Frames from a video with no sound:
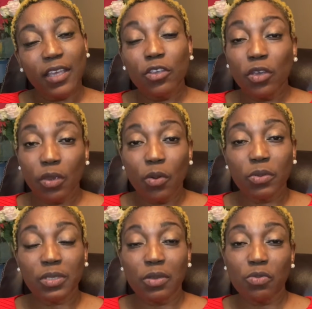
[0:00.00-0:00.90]
You can
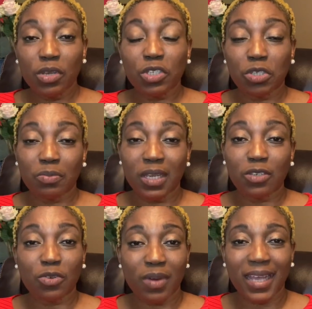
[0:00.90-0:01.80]
also reach me
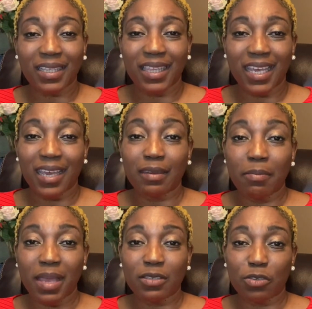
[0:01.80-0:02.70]
directly at
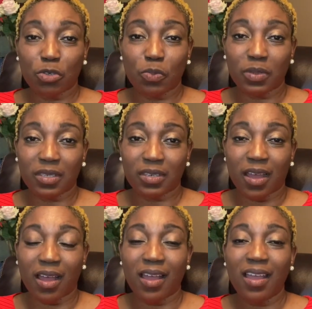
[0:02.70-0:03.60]

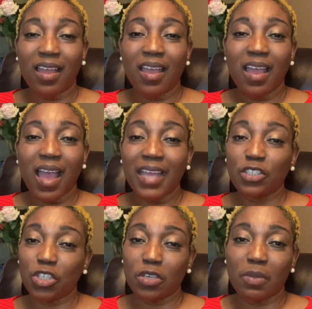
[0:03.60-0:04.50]

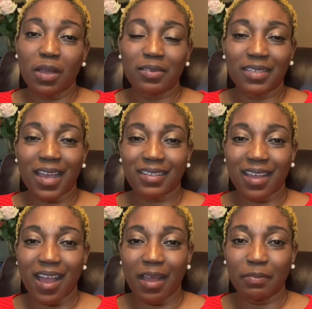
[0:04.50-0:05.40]

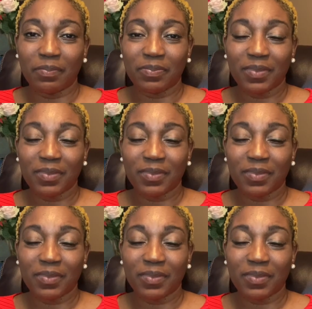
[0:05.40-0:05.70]
amezesuperstar@gmail.com.